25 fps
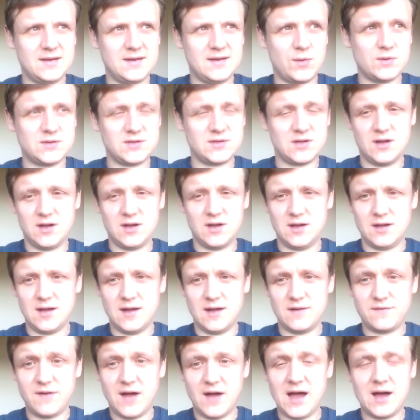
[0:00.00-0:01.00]
was on
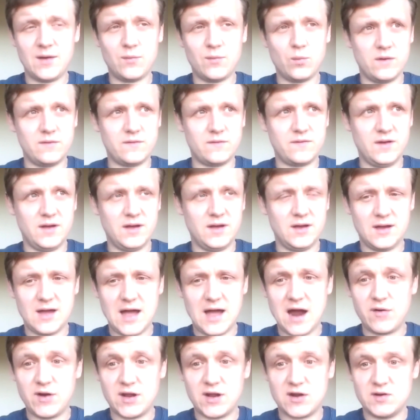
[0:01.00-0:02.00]
a farm with
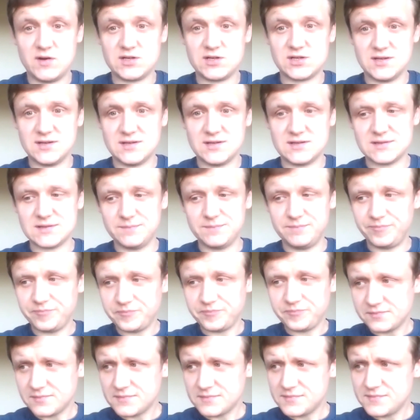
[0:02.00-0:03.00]
Hare Krishnas
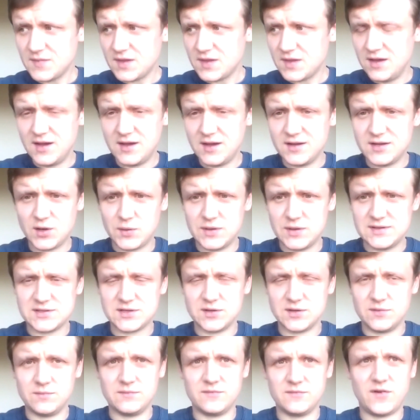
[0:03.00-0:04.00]
doing
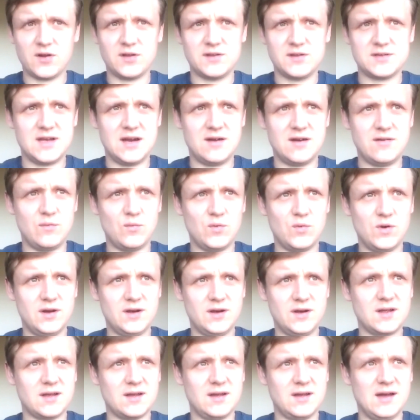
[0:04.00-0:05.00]
some volunteering
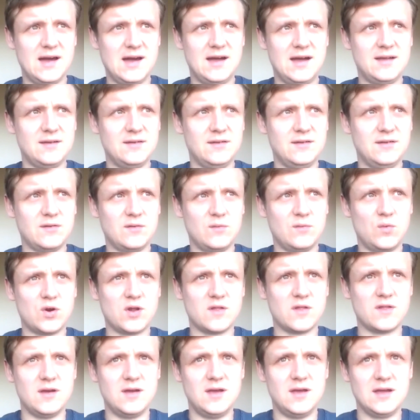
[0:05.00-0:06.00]
work, and one
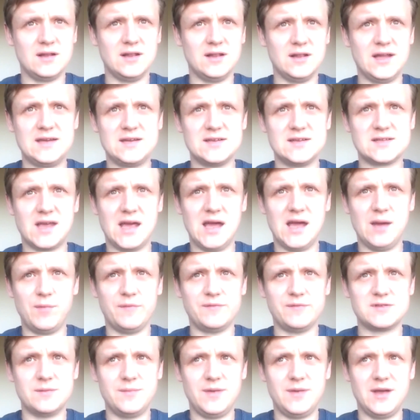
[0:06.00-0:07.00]
of the leaders came
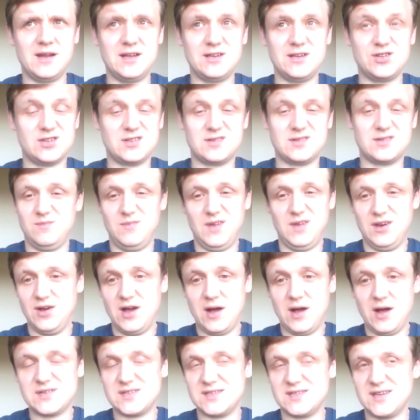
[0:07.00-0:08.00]
up to me, and he just, you know,
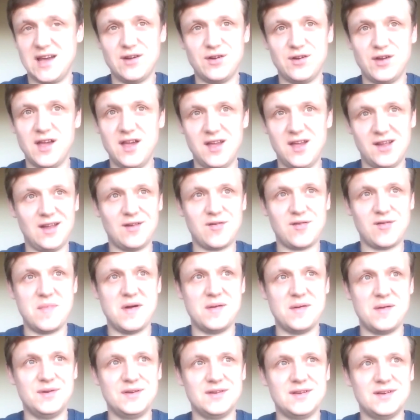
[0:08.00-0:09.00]
I was sat on a hill, I
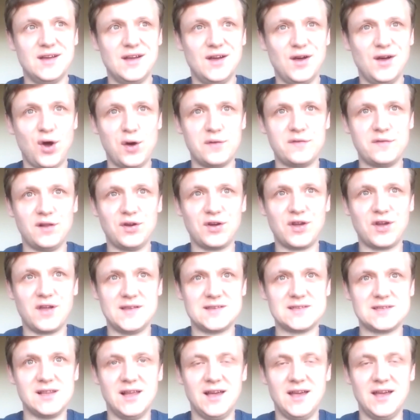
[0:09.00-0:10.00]
remember, overlooking
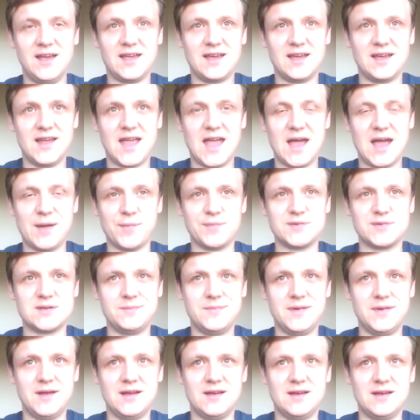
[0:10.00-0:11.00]
this lake, and he came up to
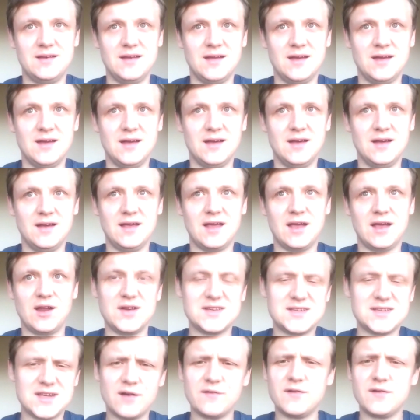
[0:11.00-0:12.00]
me and, you know,
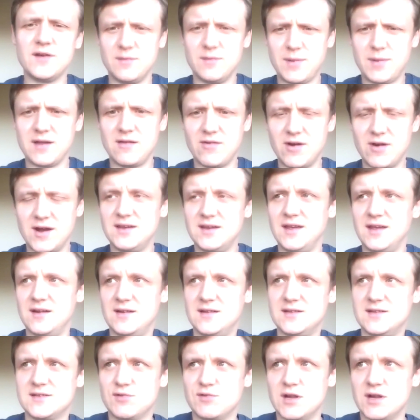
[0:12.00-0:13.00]
he said, I've heard about your idea
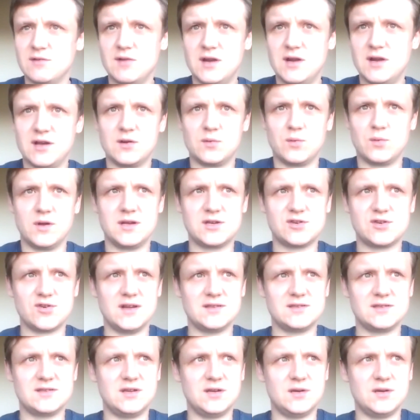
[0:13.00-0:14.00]
and it's really, really good what you're
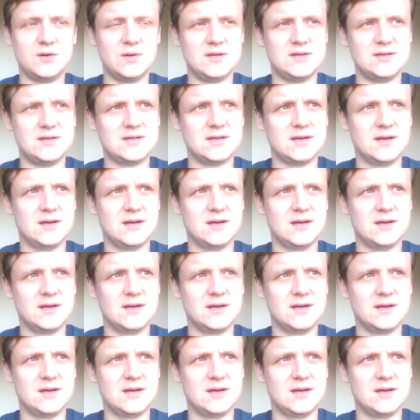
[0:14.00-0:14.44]
trying to do. And